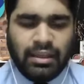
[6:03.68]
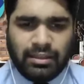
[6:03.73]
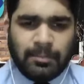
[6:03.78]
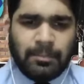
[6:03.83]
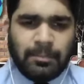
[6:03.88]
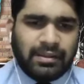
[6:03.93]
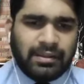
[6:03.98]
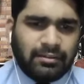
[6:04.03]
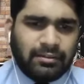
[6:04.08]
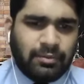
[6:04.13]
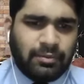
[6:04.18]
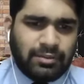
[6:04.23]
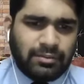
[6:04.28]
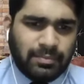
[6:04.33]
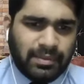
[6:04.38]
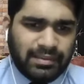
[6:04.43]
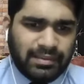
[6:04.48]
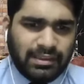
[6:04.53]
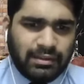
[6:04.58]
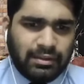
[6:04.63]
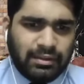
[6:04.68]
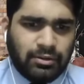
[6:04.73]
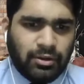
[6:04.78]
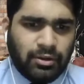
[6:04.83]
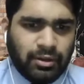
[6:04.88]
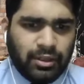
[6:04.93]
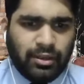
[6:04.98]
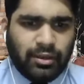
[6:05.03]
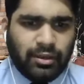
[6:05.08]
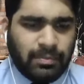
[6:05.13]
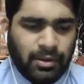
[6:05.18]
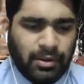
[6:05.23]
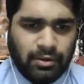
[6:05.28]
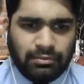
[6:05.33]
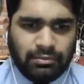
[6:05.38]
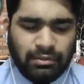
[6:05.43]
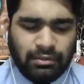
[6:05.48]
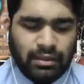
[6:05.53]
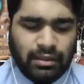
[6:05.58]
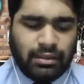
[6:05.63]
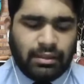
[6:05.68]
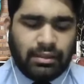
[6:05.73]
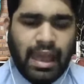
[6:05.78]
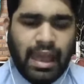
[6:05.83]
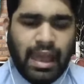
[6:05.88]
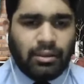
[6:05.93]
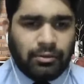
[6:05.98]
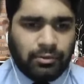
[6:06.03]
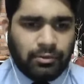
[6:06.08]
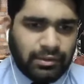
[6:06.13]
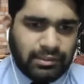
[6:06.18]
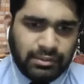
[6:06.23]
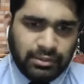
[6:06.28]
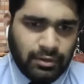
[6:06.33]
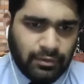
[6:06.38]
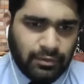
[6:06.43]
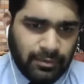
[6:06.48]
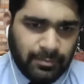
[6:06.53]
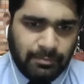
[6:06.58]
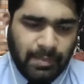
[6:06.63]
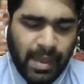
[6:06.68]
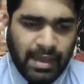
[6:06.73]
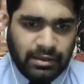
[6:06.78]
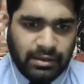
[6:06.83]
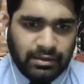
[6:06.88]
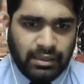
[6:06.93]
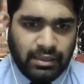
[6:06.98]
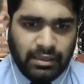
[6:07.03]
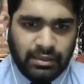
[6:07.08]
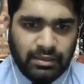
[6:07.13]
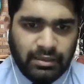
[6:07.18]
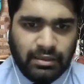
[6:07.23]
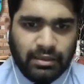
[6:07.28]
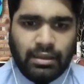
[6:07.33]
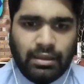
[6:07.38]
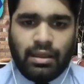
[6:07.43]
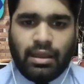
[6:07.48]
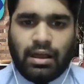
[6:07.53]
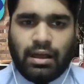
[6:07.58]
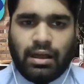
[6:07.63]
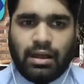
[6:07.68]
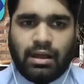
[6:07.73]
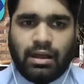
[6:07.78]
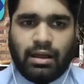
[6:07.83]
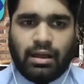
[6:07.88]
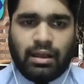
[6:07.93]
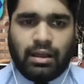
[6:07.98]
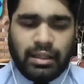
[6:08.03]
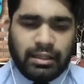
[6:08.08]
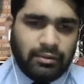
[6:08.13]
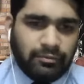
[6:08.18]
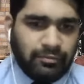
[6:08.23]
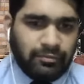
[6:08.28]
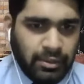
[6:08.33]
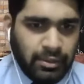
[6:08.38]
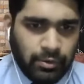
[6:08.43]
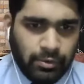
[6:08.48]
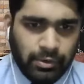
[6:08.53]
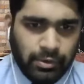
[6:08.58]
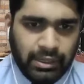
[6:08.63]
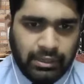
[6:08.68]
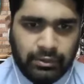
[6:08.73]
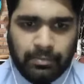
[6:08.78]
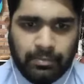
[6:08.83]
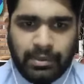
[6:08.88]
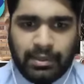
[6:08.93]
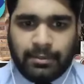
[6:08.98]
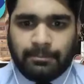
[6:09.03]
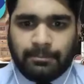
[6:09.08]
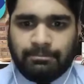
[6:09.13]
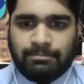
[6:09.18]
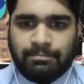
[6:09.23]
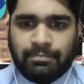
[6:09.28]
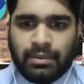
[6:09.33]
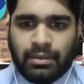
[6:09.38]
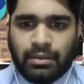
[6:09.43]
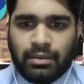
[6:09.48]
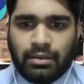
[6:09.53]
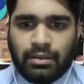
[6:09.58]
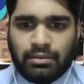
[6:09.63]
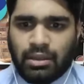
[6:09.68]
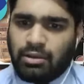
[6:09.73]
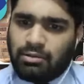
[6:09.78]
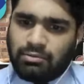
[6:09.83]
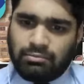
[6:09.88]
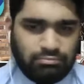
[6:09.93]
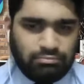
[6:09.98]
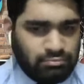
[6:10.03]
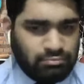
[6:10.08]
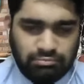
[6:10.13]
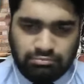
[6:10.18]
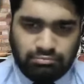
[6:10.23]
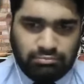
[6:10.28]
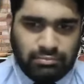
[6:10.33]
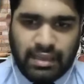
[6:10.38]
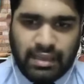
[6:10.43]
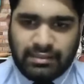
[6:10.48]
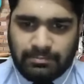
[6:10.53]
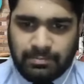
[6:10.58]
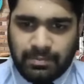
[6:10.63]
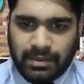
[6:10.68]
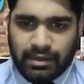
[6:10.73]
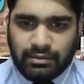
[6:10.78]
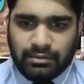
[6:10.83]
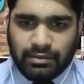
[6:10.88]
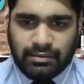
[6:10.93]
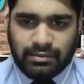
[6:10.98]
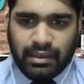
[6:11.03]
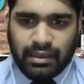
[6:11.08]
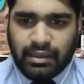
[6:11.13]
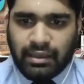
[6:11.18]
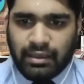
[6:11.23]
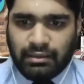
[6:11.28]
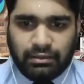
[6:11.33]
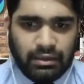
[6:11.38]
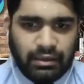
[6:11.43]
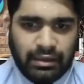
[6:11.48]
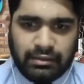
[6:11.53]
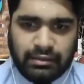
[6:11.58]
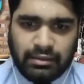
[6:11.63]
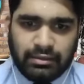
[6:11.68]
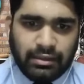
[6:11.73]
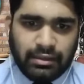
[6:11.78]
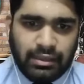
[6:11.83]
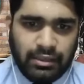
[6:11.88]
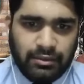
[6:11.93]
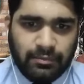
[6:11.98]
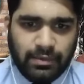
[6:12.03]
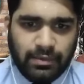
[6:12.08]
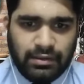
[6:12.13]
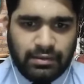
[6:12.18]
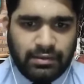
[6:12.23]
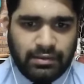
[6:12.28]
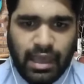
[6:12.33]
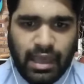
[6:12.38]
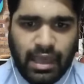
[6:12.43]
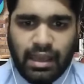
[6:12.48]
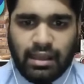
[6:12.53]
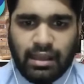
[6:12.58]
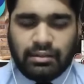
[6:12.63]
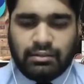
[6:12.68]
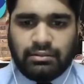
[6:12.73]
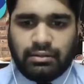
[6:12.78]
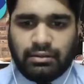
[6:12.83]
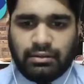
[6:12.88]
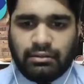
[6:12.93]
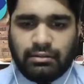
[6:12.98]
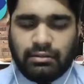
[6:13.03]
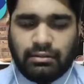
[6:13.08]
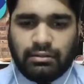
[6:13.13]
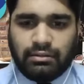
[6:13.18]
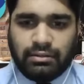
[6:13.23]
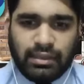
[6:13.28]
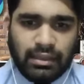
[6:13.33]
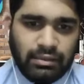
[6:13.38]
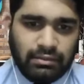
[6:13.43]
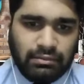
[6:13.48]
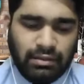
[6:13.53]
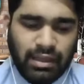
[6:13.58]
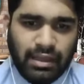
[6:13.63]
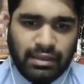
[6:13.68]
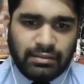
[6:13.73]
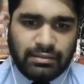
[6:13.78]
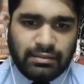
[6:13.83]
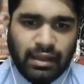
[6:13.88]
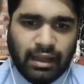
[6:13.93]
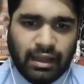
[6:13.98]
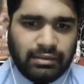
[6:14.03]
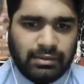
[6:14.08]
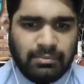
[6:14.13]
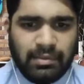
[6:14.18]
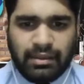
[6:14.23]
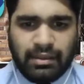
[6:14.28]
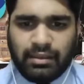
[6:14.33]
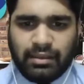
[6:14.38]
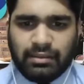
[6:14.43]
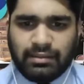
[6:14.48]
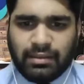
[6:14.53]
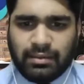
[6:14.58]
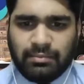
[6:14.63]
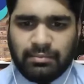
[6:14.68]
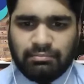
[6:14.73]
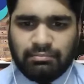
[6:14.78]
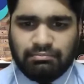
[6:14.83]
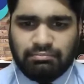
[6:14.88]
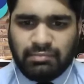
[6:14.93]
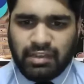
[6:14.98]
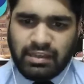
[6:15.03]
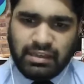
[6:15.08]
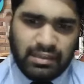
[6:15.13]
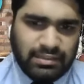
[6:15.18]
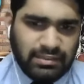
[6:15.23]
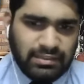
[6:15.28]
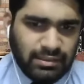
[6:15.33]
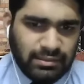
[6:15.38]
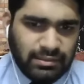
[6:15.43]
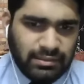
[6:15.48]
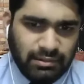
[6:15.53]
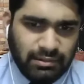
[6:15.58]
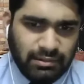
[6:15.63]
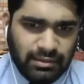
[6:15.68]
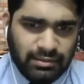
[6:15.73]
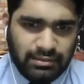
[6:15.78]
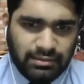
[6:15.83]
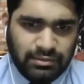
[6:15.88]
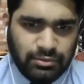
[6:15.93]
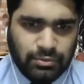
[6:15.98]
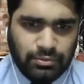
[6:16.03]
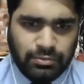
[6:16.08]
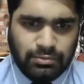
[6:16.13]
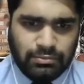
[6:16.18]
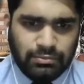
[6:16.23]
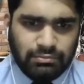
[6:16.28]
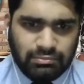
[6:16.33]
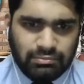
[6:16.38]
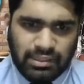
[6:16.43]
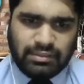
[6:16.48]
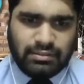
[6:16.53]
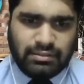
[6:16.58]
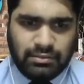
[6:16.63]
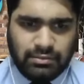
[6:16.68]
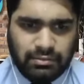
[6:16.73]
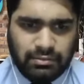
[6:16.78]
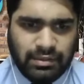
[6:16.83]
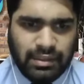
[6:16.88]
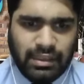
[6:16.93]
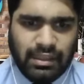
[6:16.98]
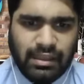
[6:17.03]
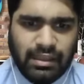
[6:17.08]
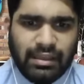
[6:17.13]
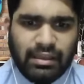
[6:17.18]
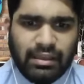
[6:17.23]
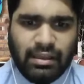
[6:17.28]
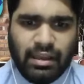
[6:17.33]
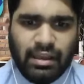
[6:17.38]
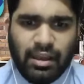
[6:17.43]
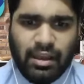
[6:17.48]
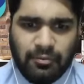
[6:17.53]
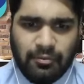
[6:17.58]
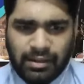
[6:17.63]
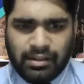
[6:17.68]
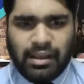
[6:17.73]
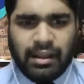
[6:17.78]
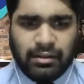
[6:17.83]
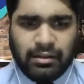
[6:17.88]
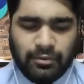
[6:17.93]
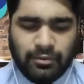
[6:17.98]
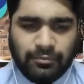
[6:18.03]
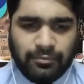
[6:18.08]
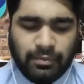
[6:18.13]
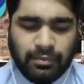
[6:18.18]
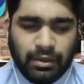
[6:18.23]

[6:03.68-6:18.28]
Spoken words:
the patent was basically talking about the calculation of a parity in the video coding. Now, as practice, I collected the keywords and then I started making some initial strings to just to see like what kind of